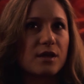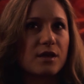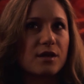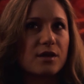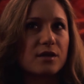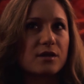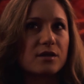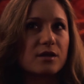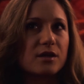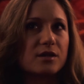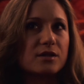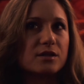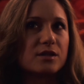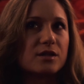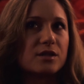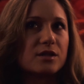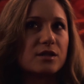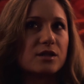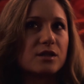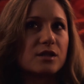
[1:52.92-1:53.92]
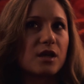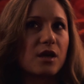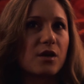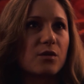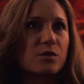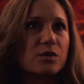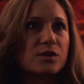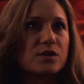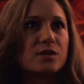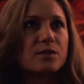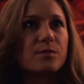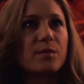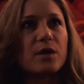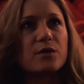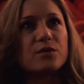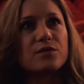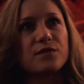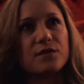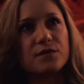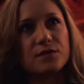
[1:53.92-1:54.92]
there until I was
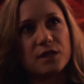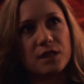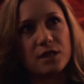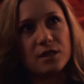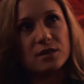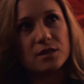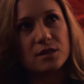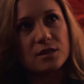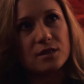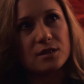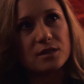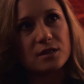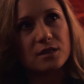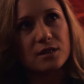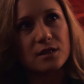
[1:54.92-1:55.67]
about 15.